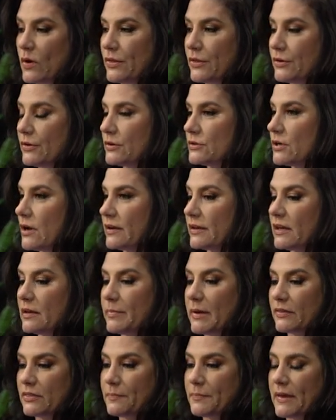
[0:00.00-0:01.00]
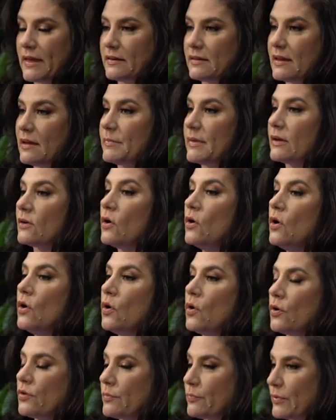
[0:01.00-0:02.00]
whether you're talking about the pandemic
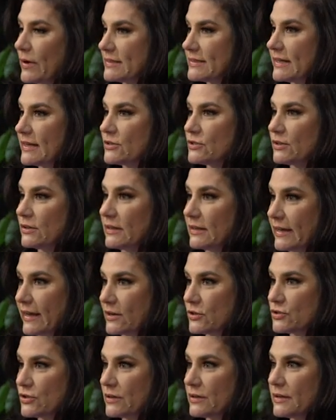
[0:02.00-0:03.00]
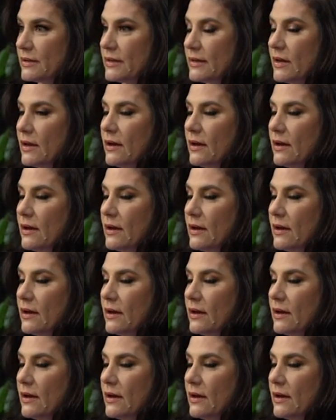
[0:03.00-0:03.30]
or the presidential election